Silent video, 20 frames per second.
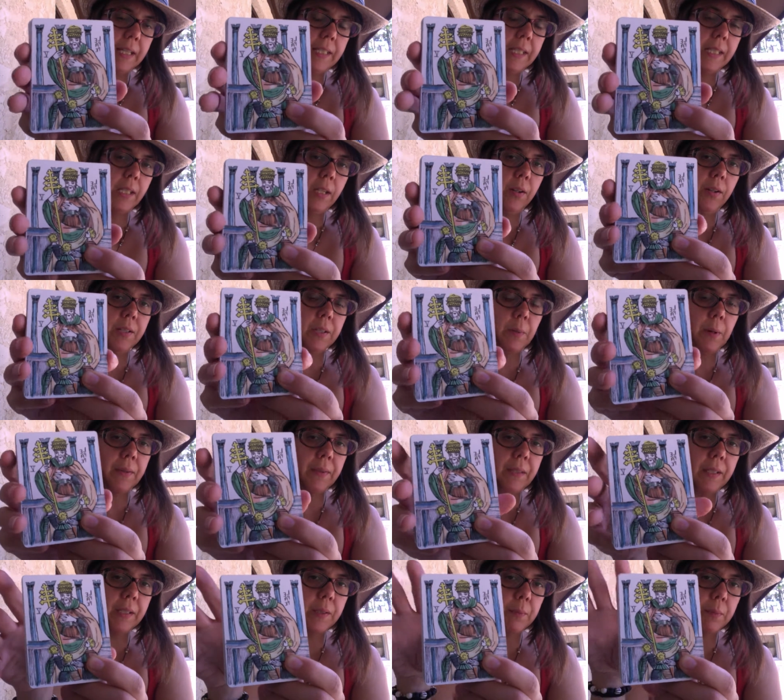I did notice
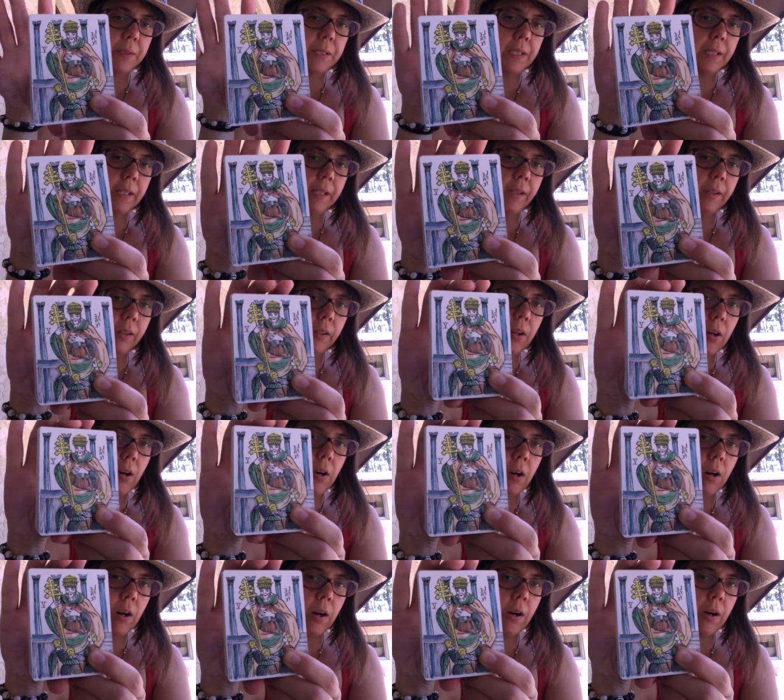about this particular
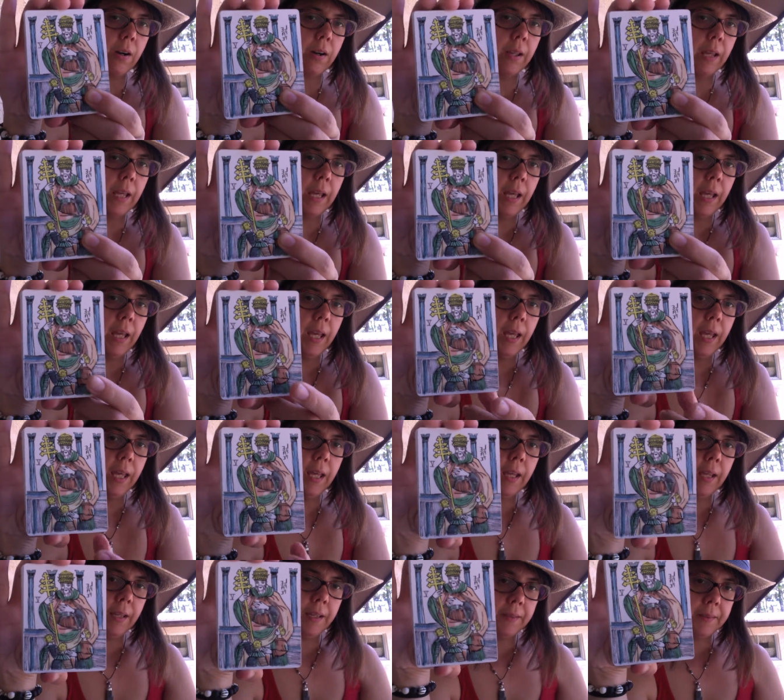card
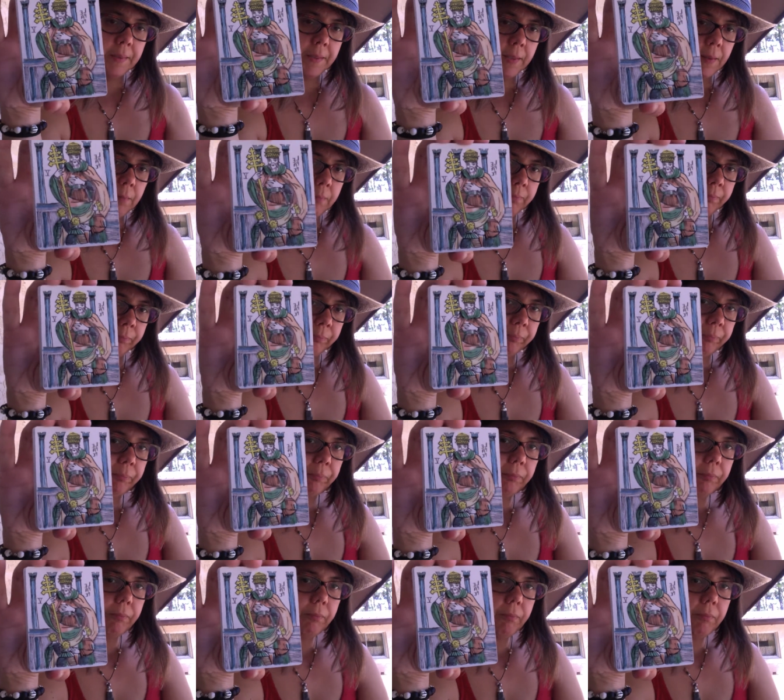is
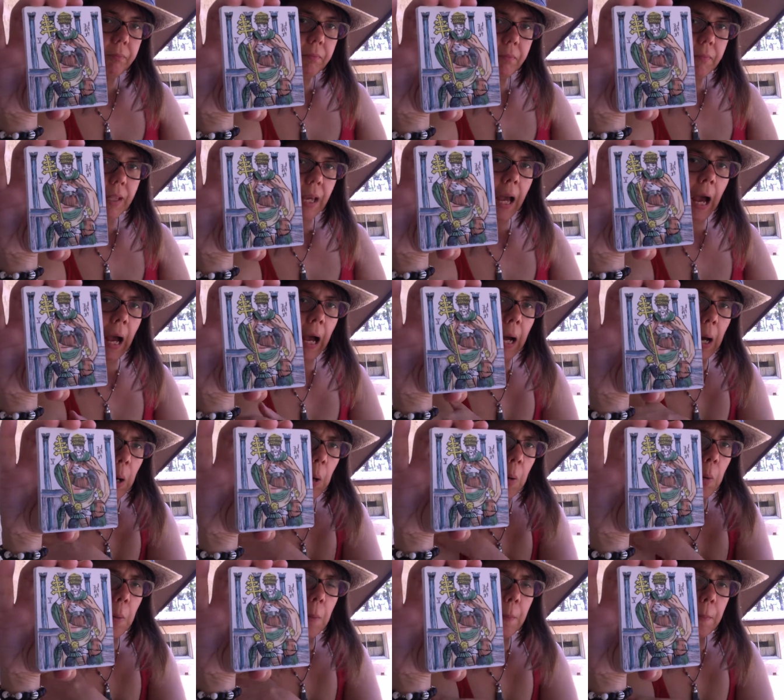
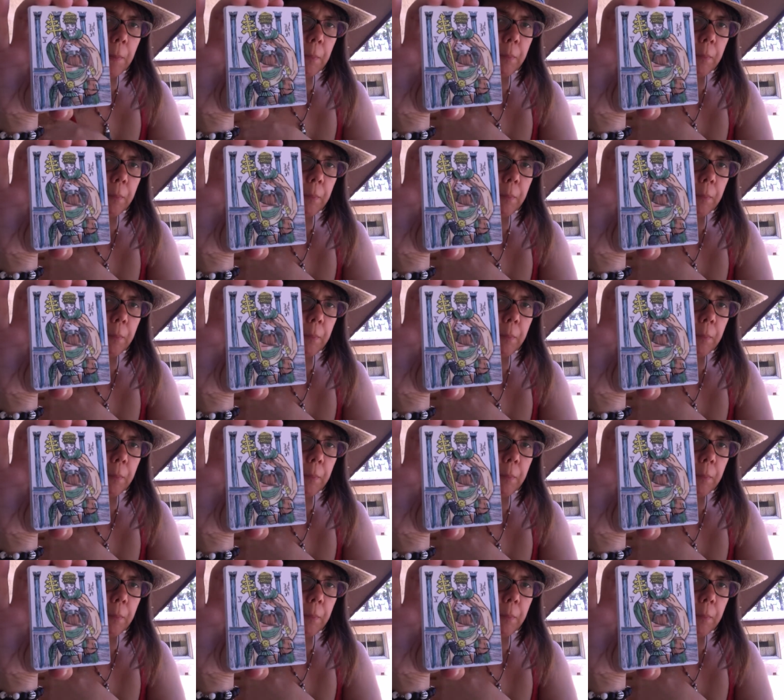how